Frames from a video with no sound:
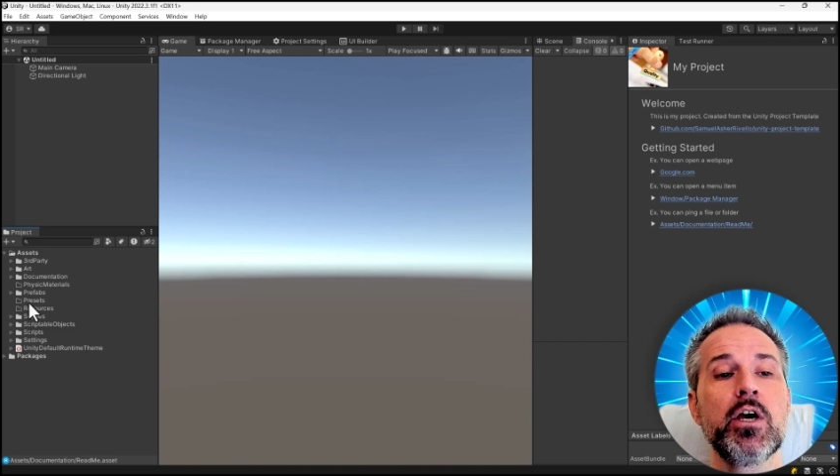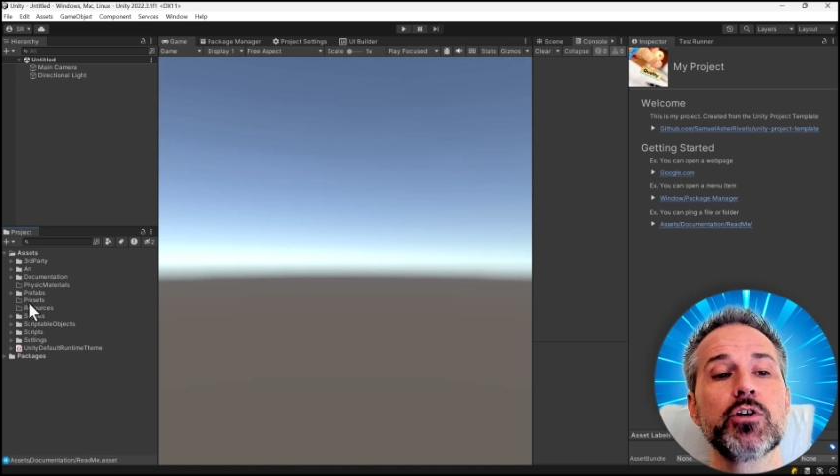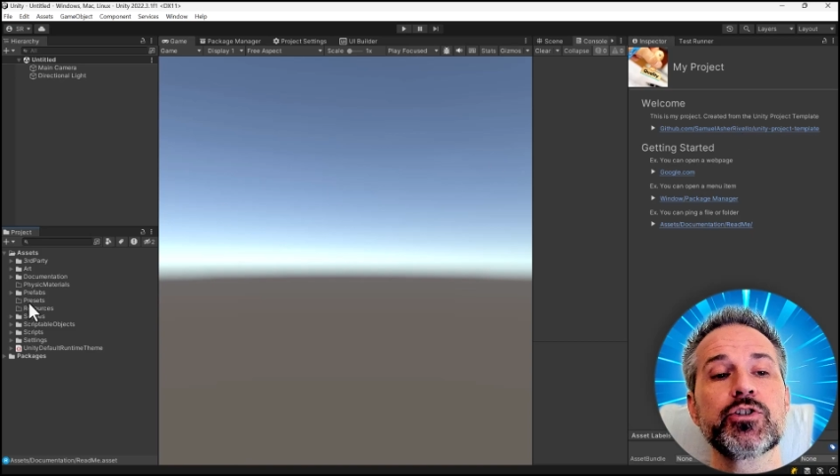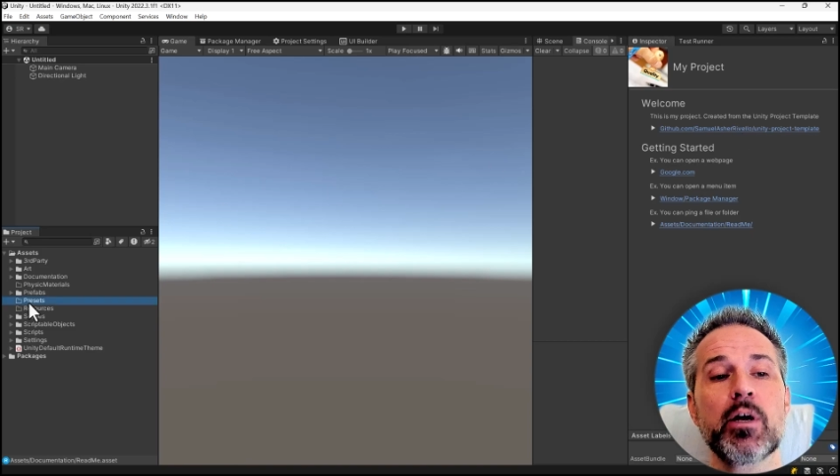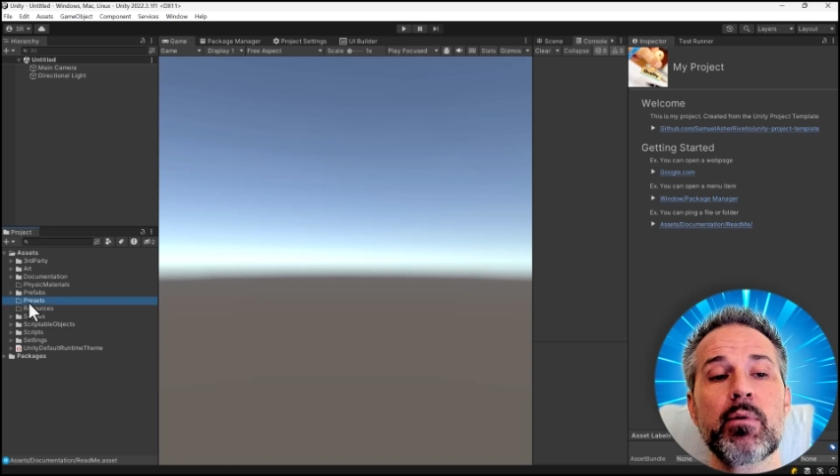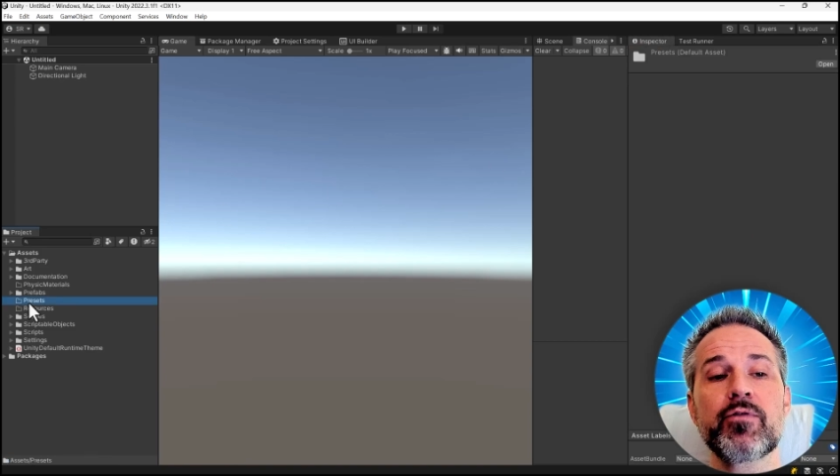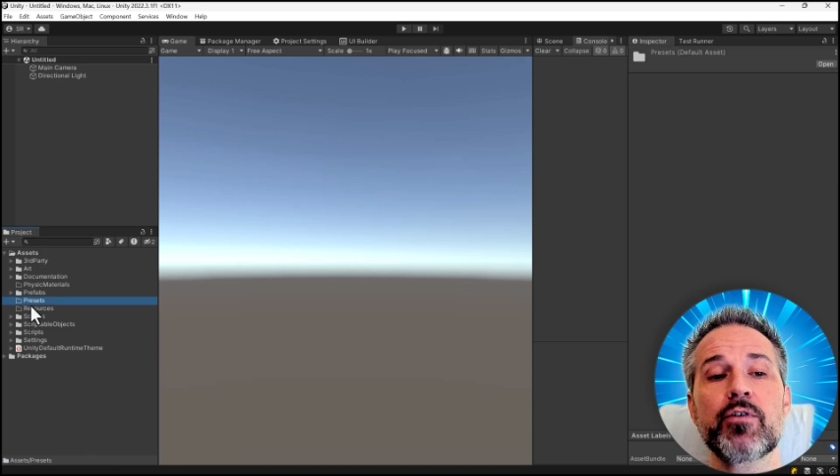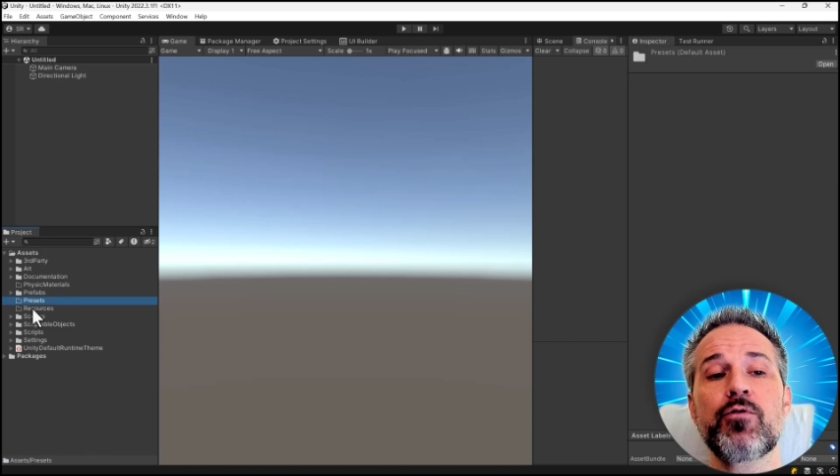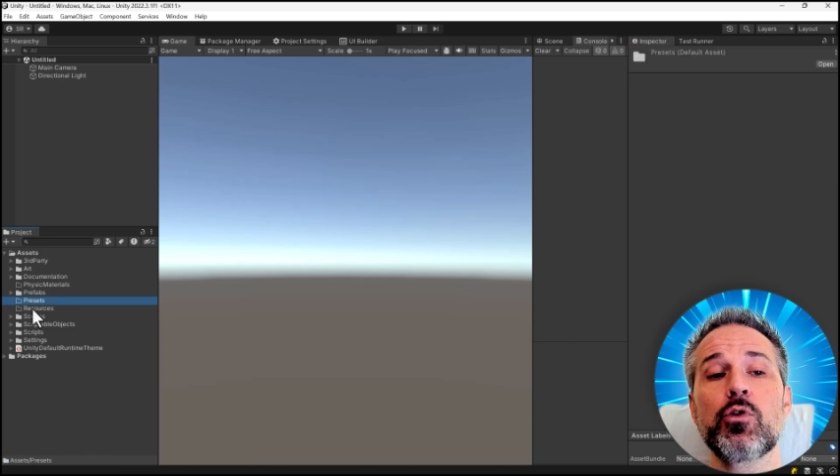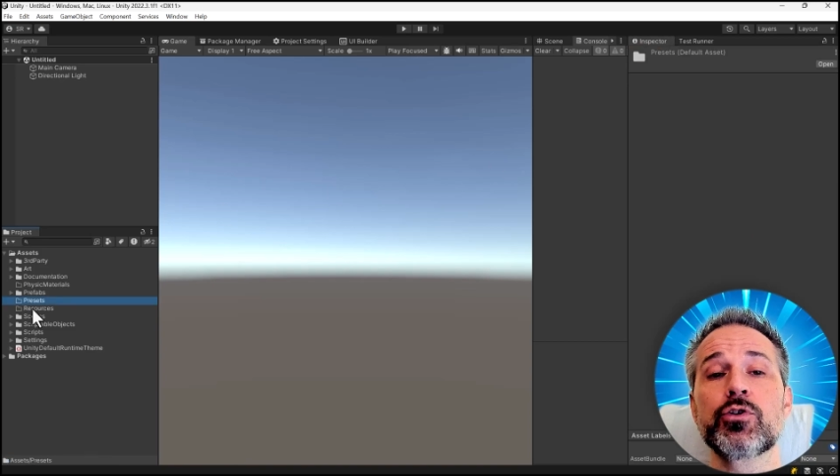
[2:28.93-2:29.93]
Some of the
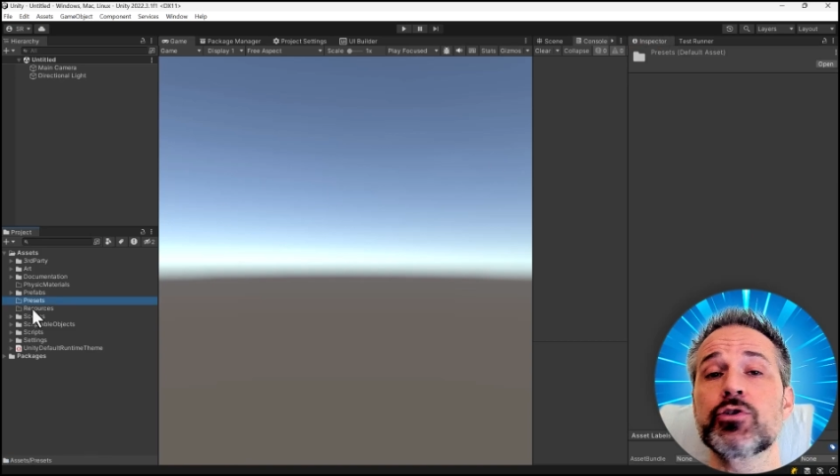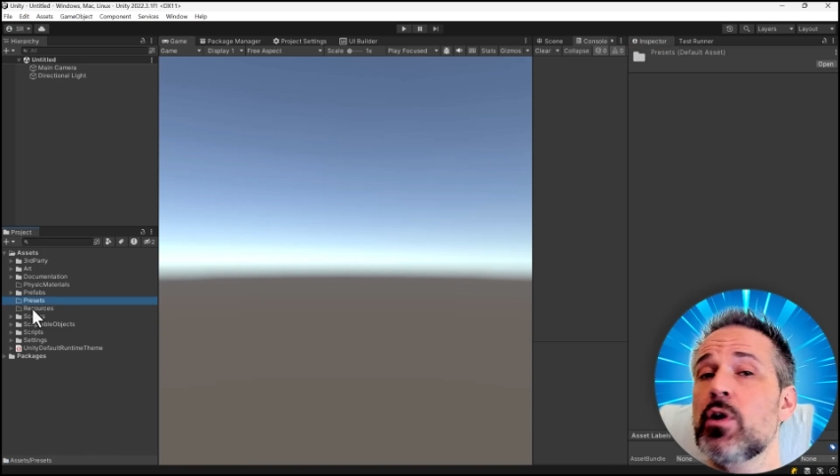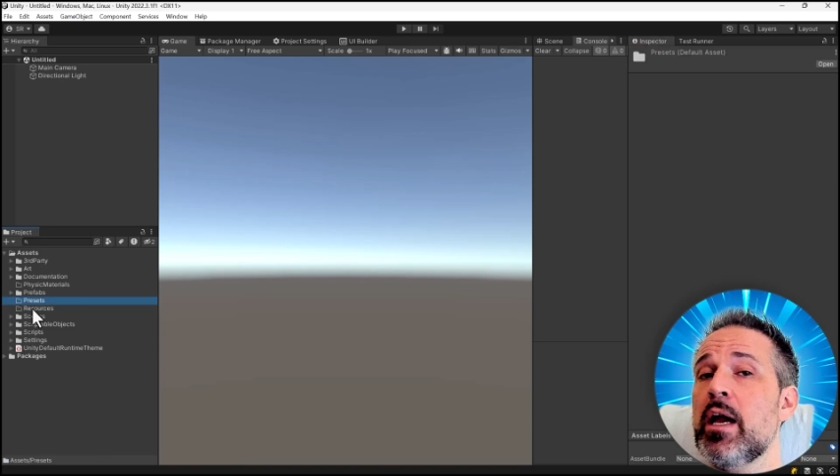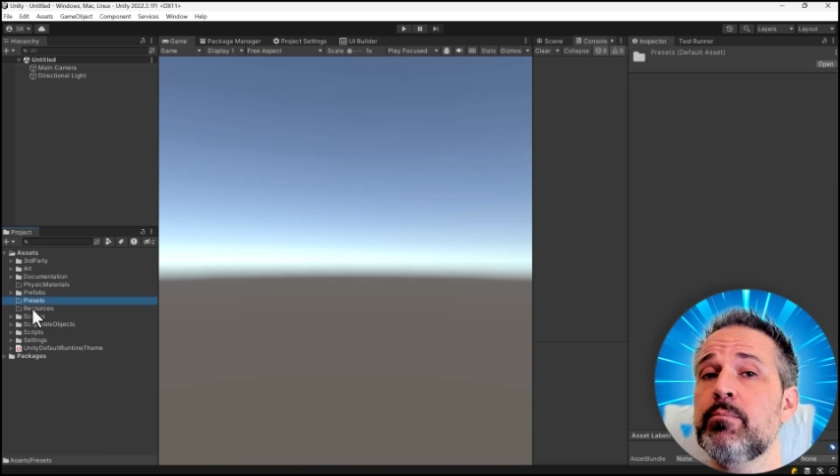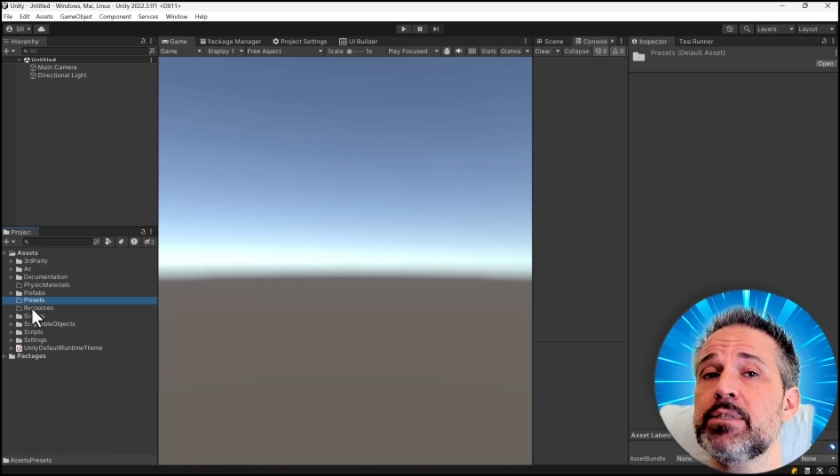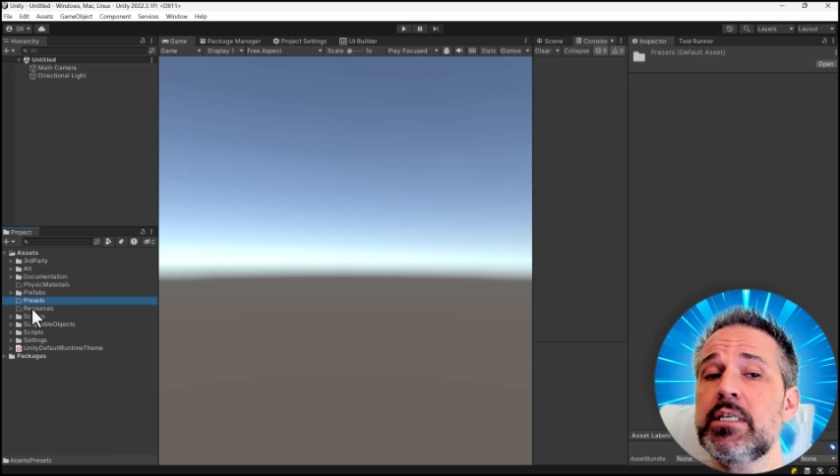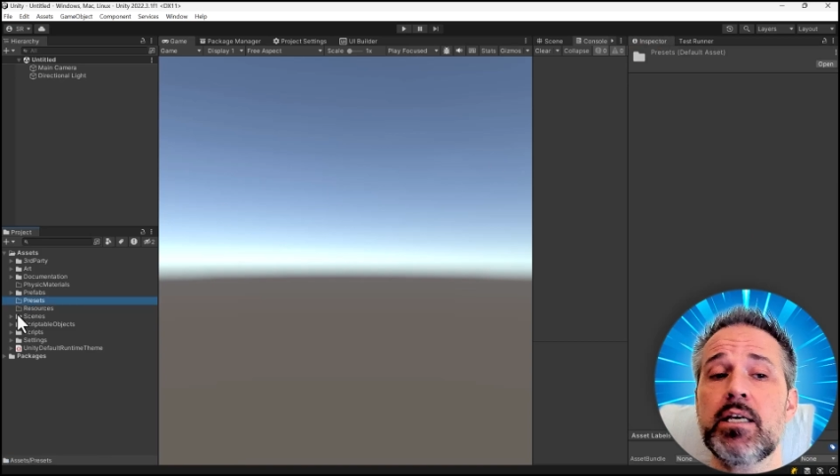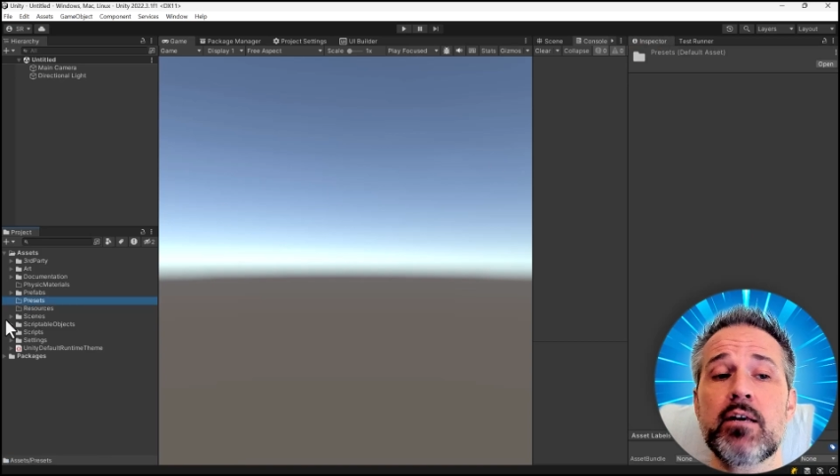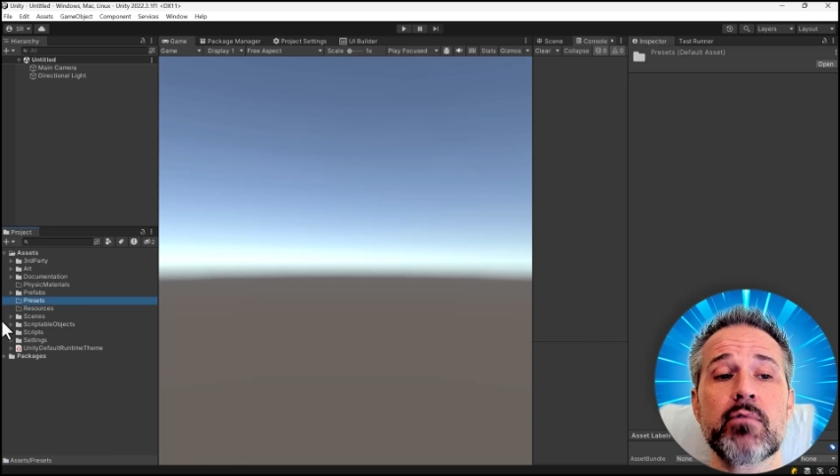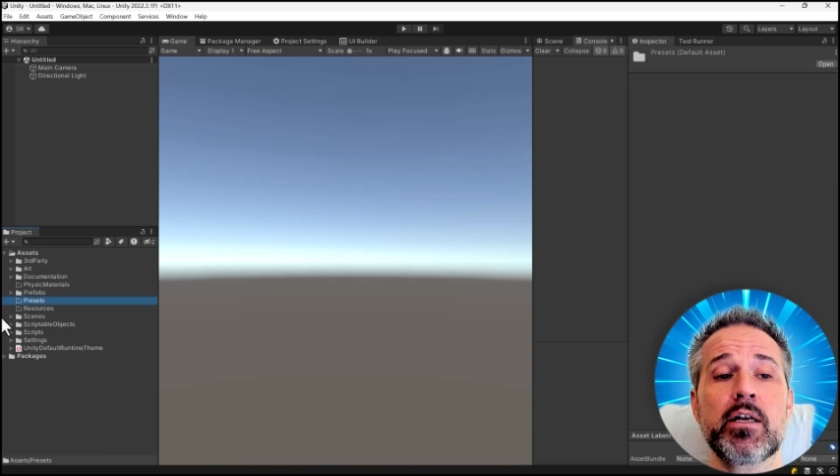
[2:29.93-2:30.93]
folders are empty
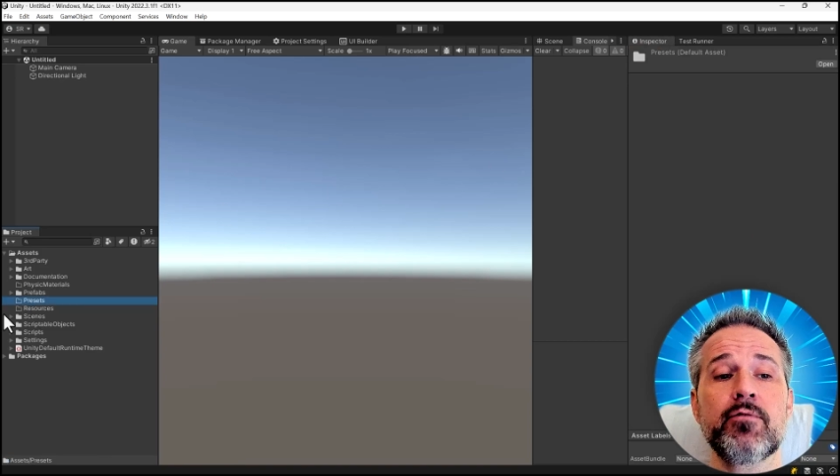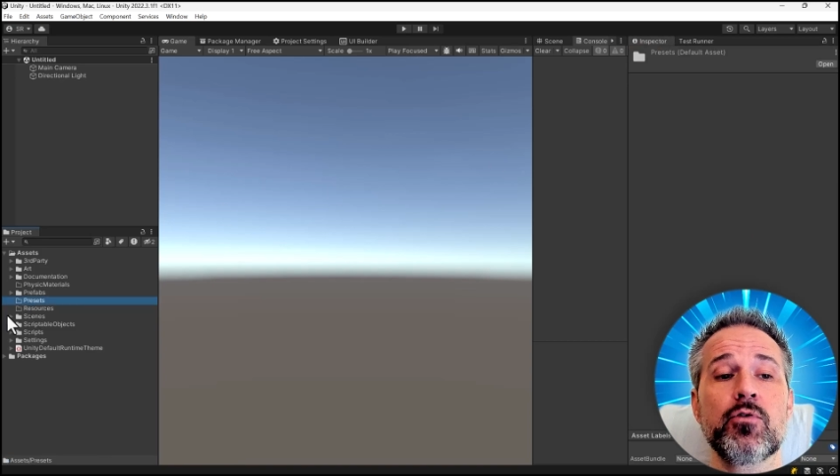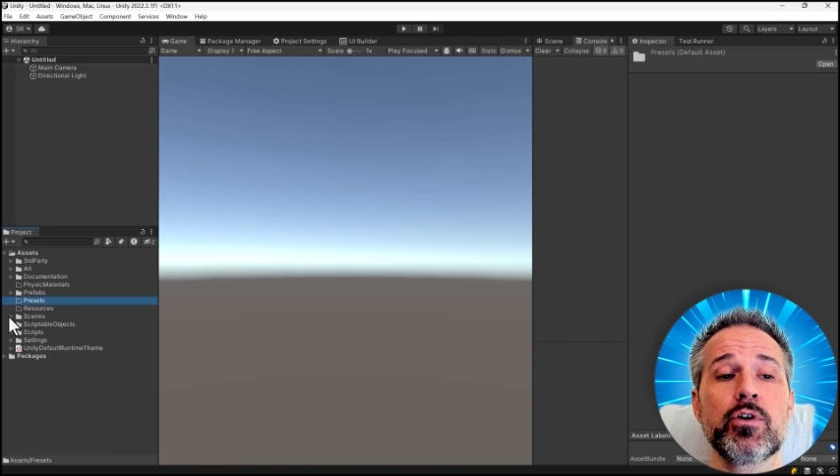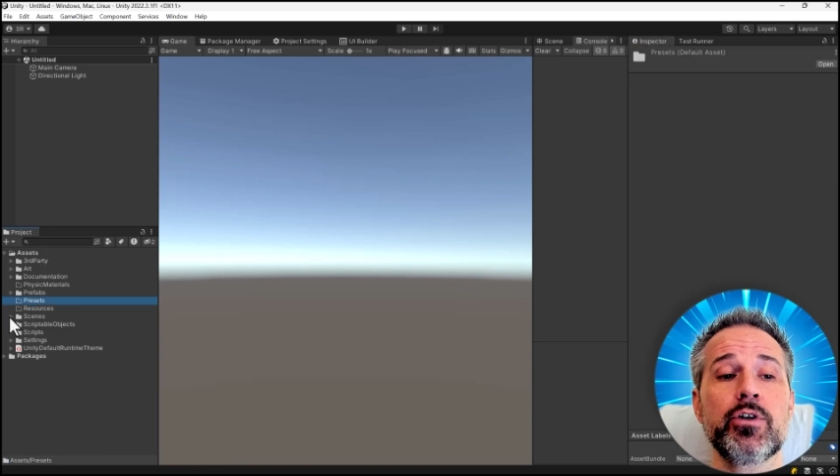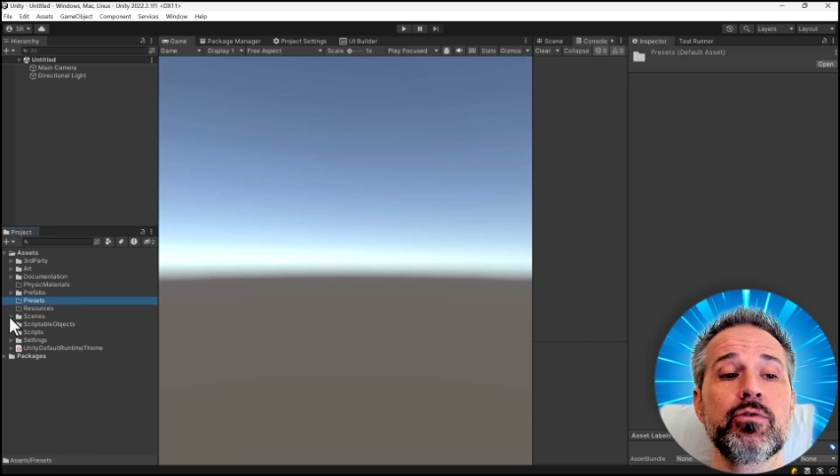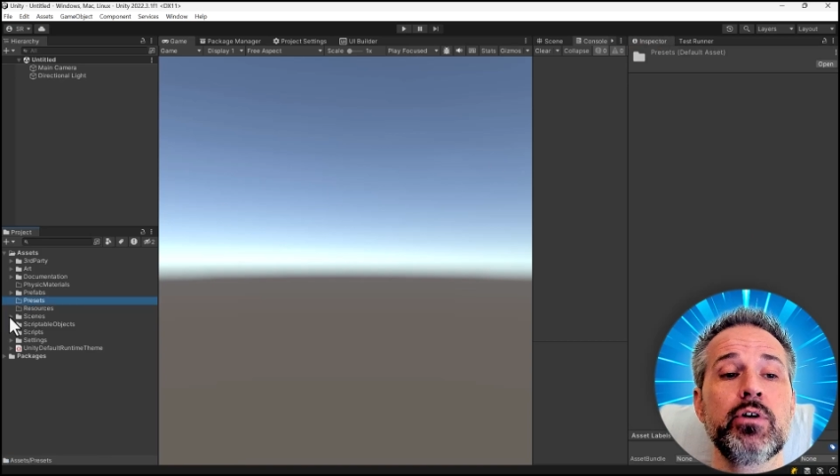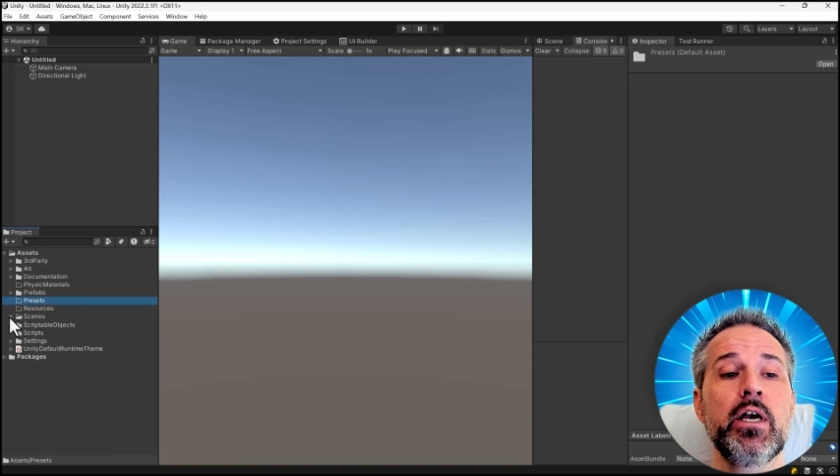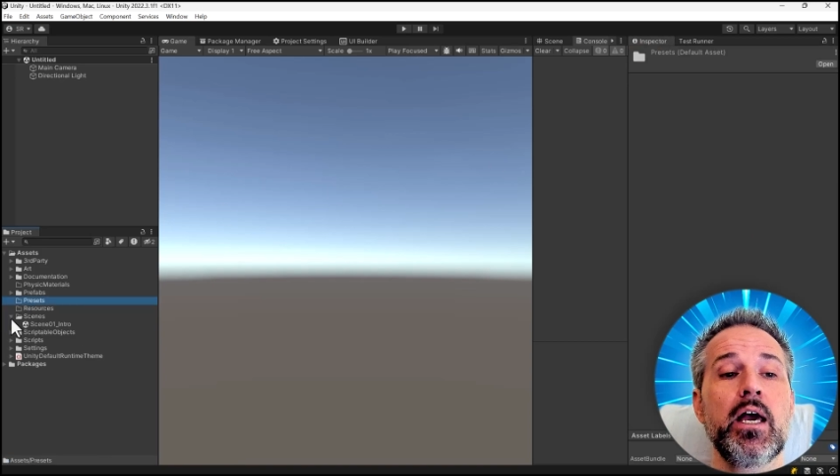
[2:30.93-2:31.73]
and ready for you,